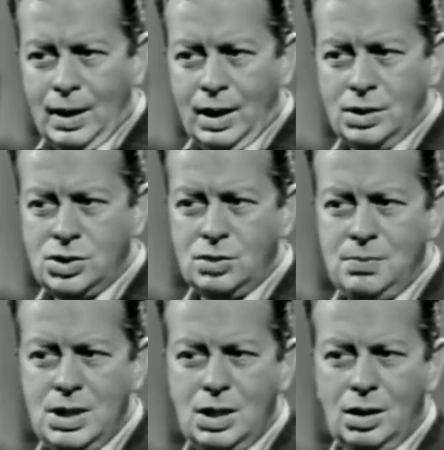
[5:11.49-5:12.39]
and should
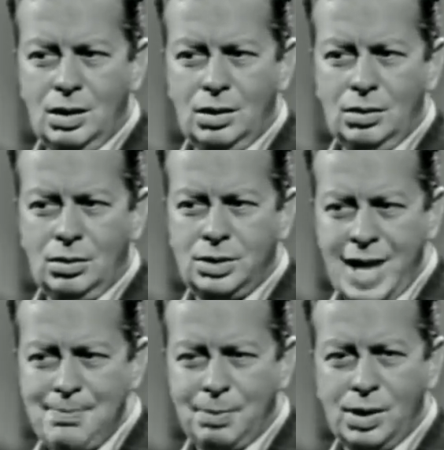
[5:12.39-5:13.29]
be
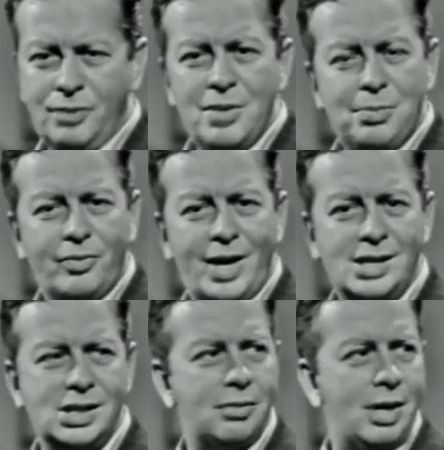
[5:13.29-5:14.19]
capable of
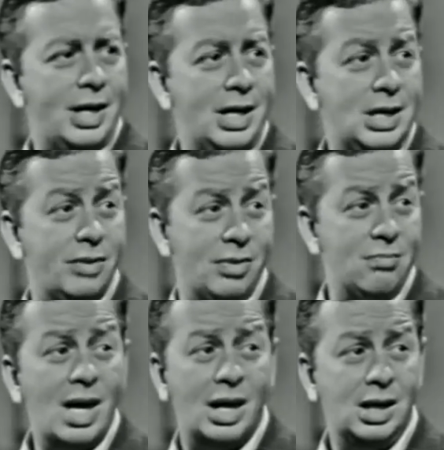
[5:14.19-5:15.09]
improvising around any
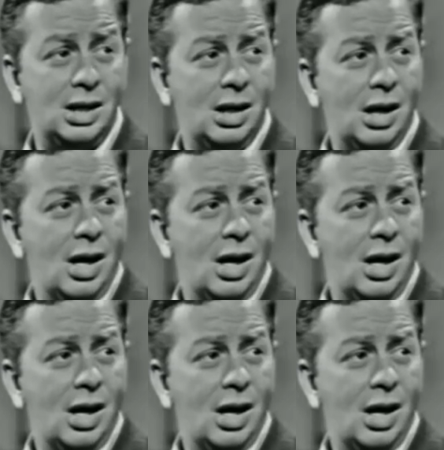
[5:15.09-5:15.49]
given melody.